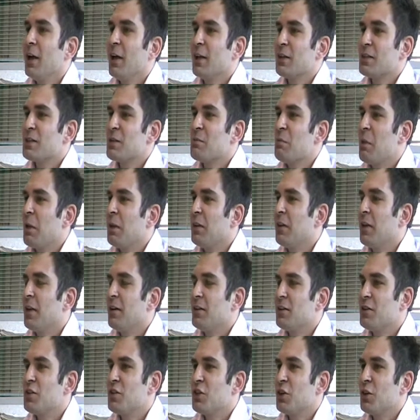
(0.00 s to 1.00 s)
So Monday
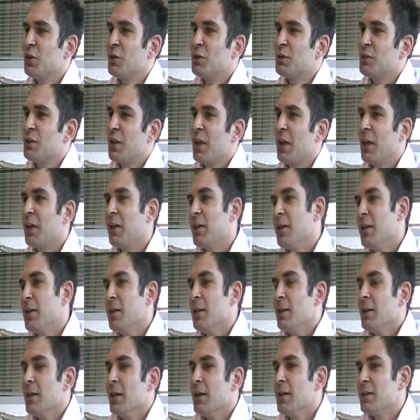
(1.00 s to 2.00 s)
to Tuesday
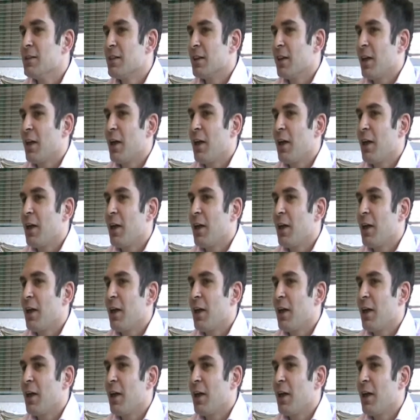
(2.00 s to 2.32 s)
is